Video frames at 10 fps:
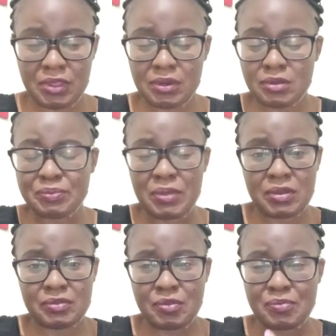they're not
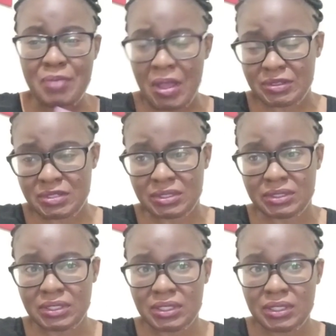part of your pattern.
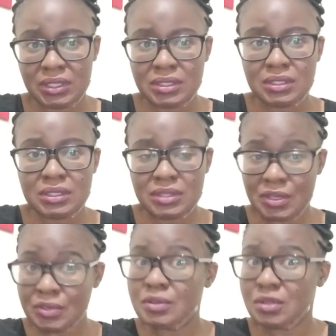
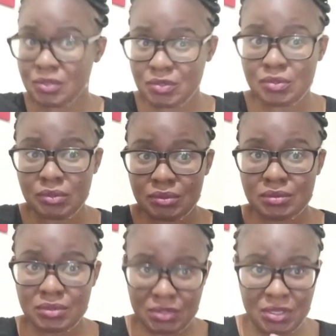Then you need to
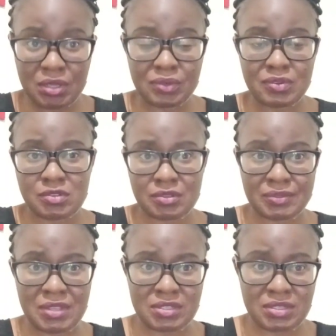take note of
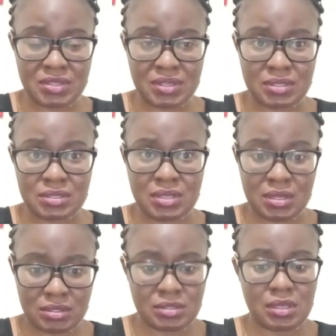such things
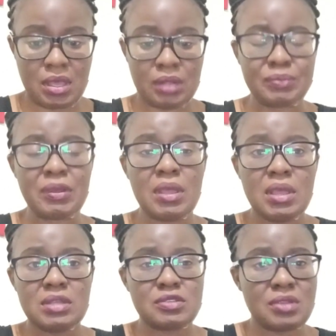and seek help.
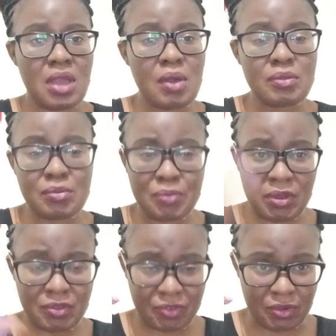So now the
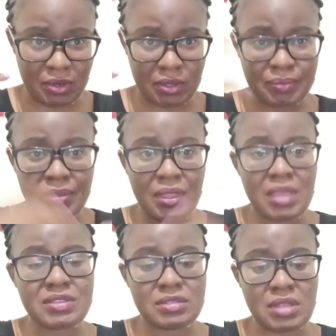brain fog,
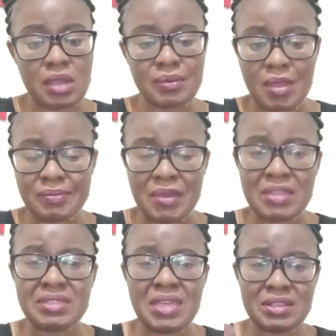it's now
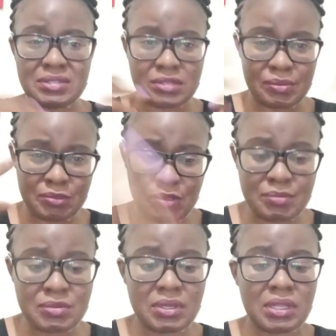whereby there are
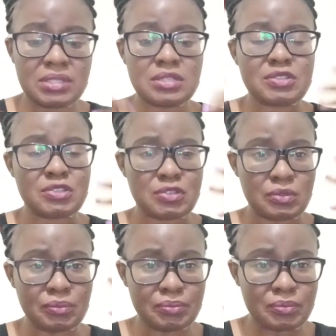symptoms related
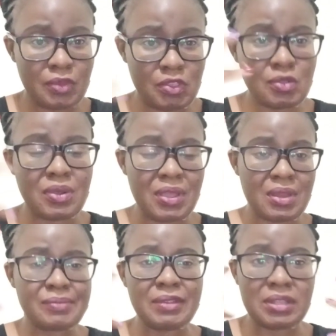to your
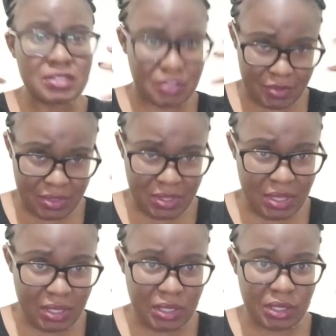inability to
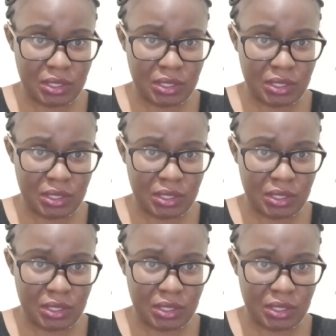think.